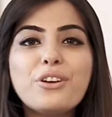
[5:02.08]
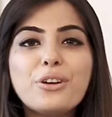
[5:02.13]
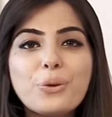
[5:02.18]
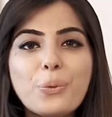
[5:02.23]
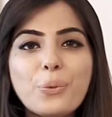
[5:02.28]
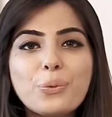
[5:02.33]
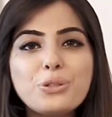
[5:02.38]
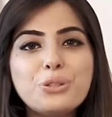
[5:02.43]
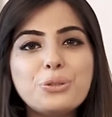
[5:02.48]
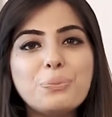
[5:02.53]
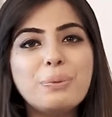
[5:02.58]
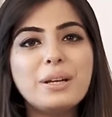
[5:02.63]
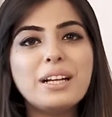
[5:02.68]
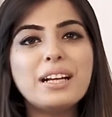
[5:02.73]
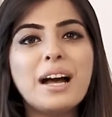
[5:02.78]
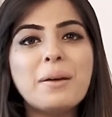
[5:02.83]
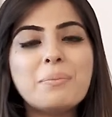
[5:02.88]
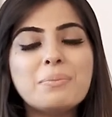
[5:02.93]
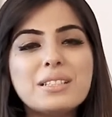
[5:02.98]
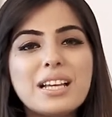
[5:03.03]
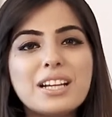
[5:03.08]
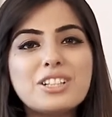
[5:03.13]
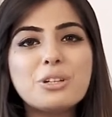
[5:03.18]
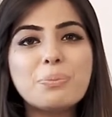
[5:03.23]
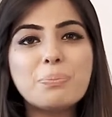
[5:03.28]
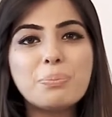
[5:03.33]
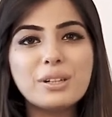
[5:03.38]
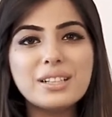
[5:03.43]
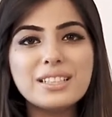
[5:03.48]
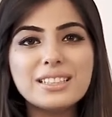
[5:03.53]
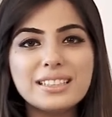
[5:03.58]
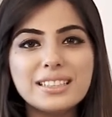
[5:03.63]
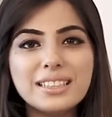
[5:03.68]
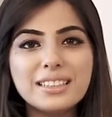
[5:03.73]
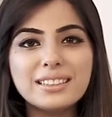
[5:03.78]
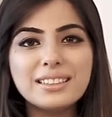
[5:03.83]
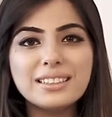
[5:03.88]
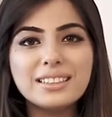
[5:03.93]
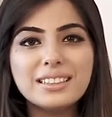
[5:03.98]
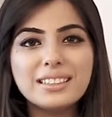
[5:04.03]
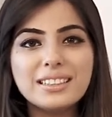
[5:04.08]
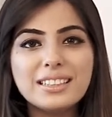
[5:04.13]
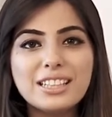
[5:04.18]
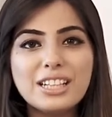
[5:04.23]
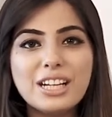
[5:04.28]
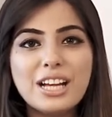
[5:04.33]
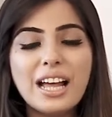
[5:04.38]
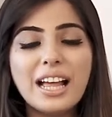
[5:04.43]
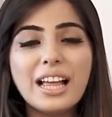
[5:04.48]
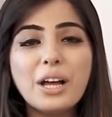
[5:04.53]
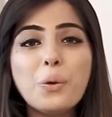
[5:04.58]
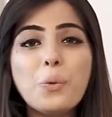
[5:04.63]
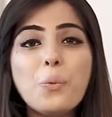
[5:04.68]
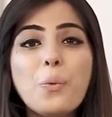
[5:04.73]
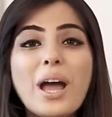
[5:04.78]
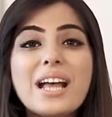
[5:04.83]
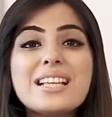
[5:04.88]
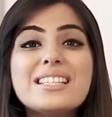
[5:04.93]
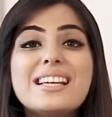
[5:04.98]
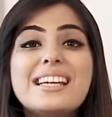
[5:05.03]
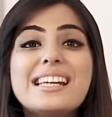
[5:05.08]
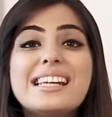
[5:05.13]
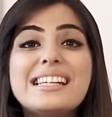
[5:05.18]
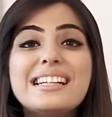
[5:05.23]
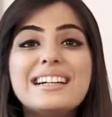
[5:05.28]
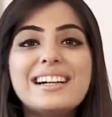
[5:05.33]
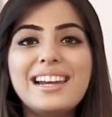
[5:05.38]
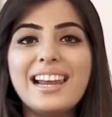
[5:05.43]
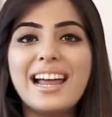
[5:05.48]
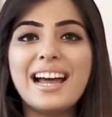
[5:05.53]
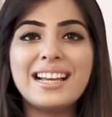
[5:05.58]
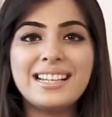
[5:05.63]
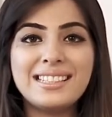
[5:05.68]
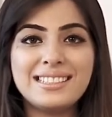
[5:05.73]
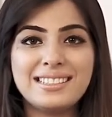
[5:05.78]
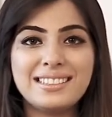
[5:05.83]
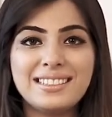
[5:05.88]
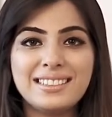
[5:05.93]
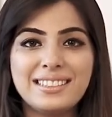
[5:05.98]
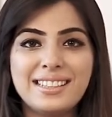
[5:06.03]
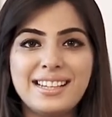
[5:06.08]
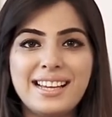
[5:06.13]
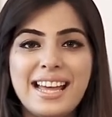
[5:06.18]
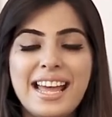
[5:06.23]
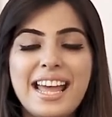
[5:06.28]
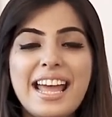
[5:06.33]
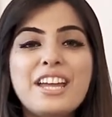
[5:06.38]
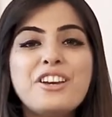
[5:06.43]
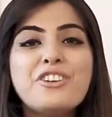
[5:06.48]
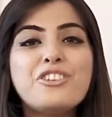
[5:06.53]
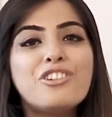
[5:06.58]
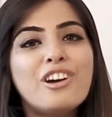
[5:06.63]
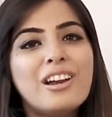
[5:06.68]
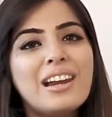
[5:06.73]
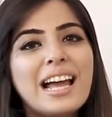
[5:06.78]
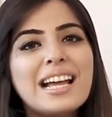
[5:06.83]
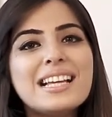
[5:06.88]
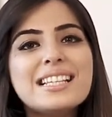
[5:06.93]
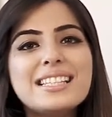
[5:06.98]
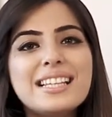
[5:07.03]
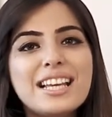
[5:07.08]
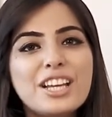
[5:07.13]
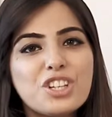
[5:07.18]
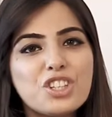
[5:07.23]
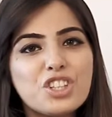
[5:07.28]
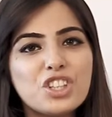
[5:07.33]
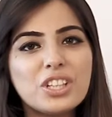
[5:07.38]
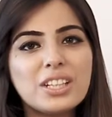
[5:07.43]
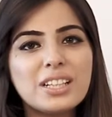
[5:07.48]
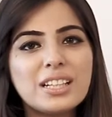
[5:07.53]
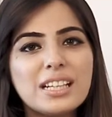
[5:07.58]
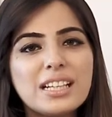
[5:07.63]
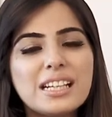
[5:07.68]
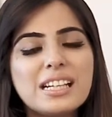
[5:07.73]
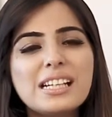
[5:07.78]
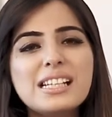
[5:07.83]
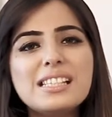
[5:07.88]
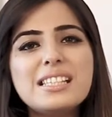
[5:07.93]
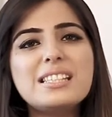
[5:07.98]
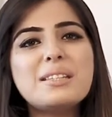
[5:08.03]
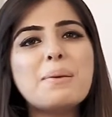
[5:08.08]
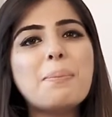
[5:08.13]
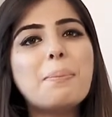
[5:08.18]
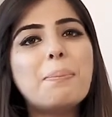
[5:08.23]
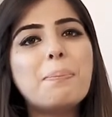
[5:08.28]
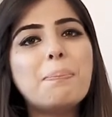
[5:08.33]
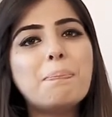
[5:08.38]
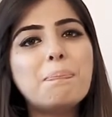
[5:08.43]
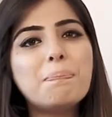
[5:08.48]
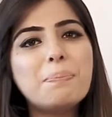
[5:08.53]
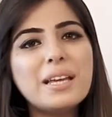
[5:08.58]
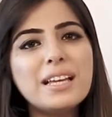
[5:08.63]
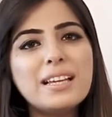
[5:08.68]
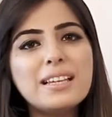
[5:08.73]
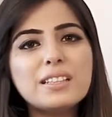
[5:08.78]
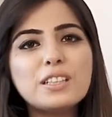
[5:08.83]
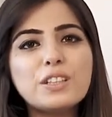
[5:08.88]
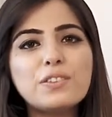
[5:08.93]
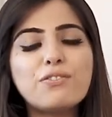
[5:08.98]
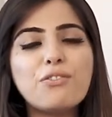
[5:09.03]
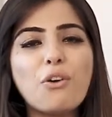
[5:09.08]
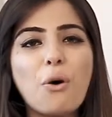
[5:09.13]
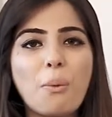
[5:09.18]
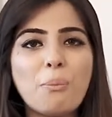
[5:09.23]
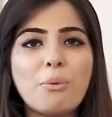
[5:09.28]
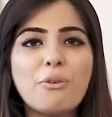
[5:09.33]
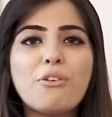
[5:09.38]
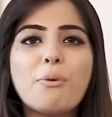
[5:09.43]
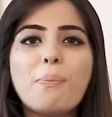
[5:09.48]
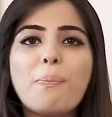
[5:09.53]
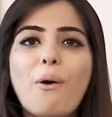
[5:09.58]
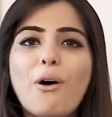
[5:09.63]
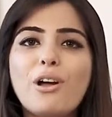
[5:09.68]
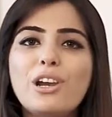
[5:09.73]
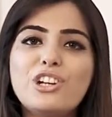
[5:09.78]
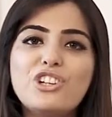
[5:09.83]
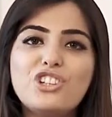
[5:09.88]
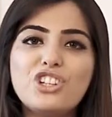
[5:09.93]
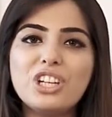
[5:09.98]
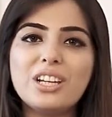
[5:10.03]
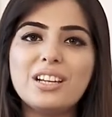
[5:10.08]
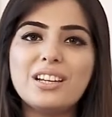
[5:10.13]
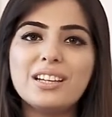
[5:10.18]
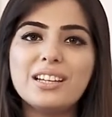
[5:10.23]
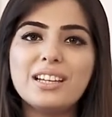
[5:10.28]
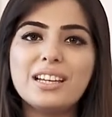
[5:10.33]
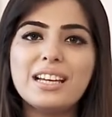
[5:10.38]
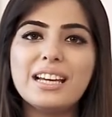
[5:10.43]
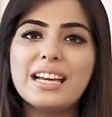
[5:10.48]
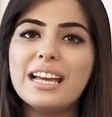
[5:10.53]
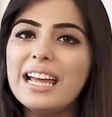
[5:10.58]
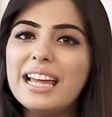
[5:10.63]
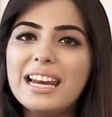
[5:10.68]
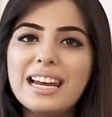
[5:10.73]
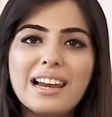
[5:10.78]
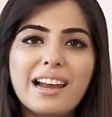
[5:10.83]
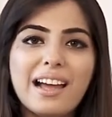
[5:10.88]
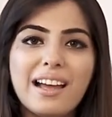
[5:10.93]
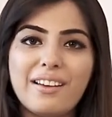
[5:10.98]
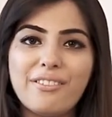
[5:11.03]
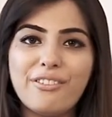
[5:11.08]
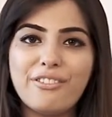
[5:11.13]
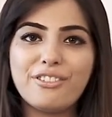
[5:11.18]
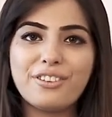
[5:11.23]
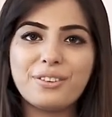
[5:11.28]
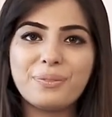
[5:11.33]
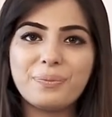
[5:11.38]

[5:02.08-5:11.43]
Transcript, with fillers: grown to become such a person who has realized. And realization is the biggest form of apology in life.